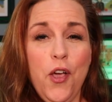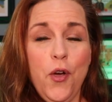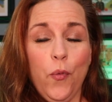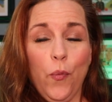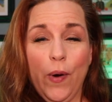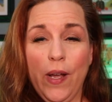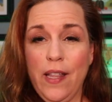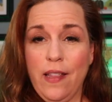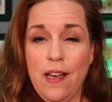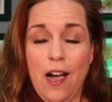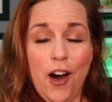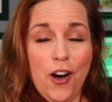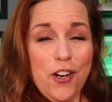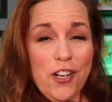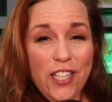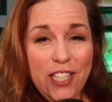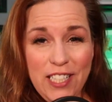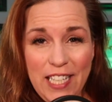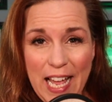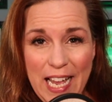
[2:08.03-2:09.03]
with our
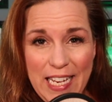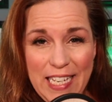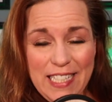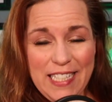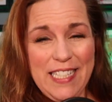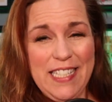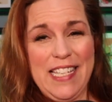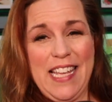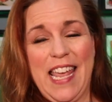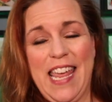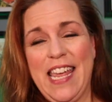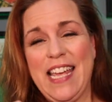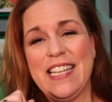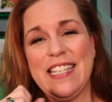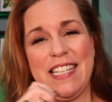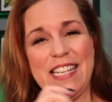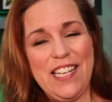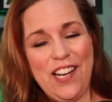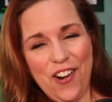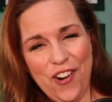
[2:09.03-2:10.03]
clients and
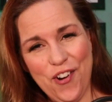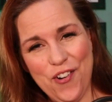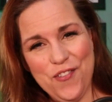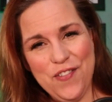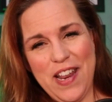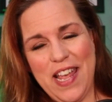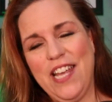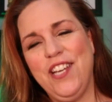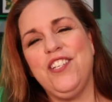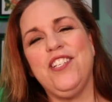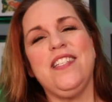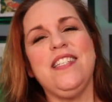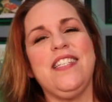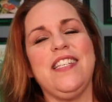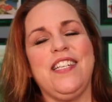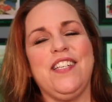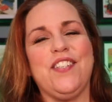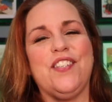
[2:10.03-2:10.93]
in our own agency.